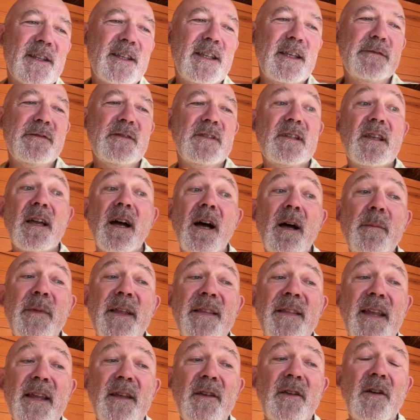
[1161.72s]
gifts come
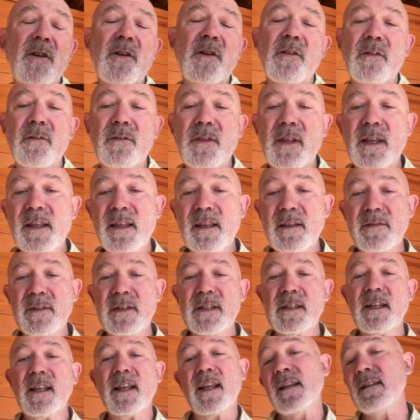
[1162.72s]
and they go. They're
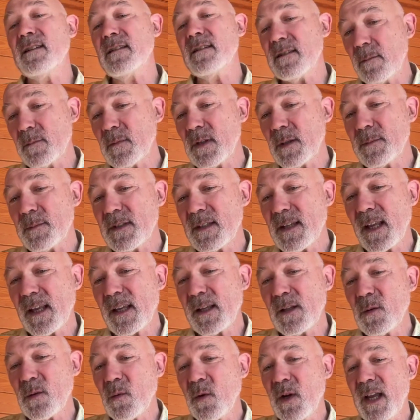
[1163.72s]
given and sometimes
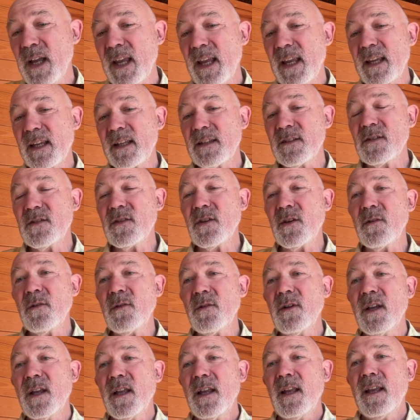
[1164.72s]
taken away. And
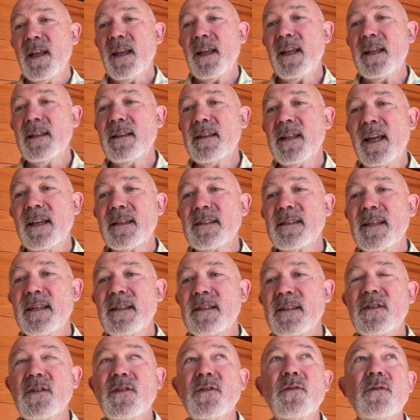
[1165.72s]
so in that
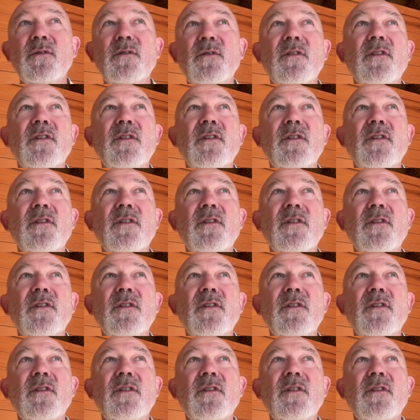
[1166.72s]
sense,